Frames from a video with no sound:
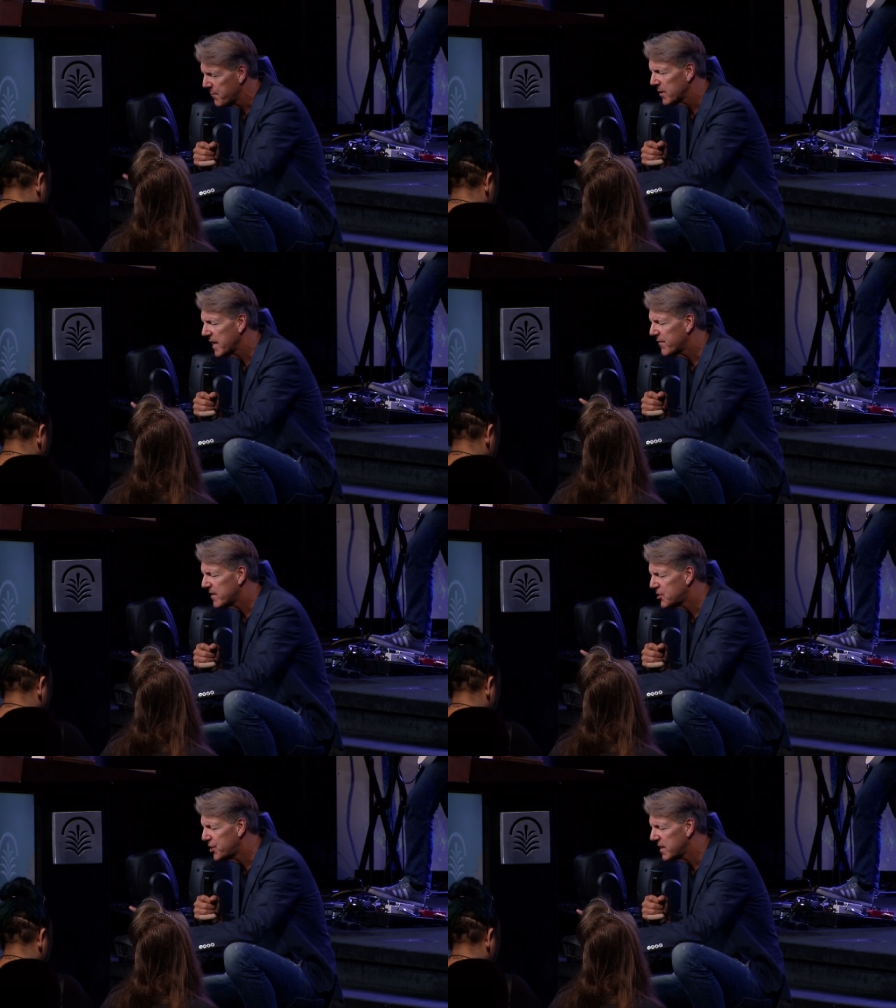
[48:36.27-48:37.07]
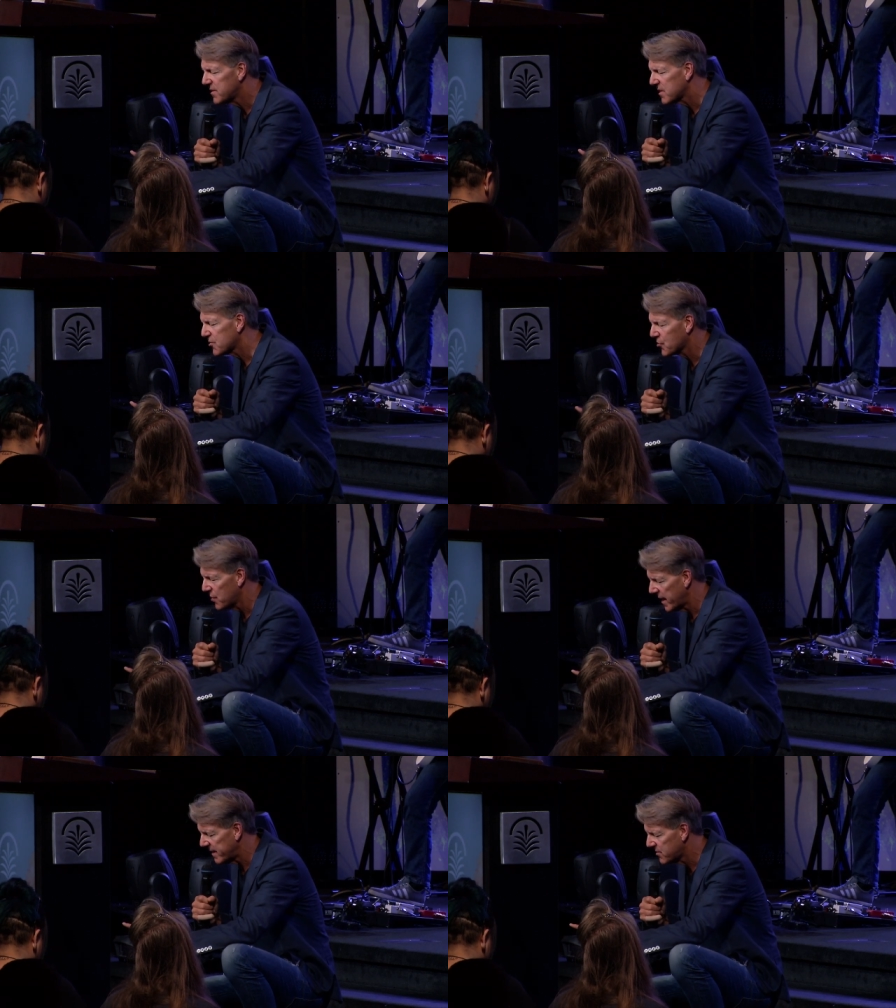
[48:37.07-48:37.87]
believe in Jesus
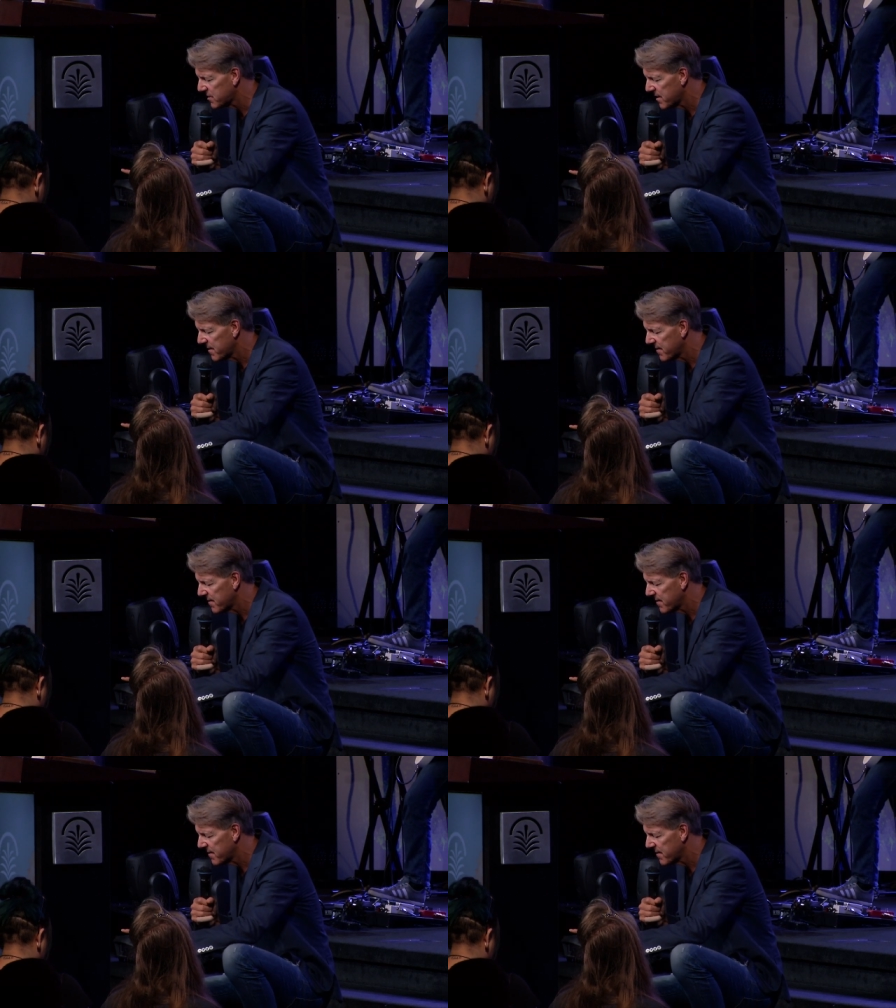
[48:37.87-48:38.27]
Christ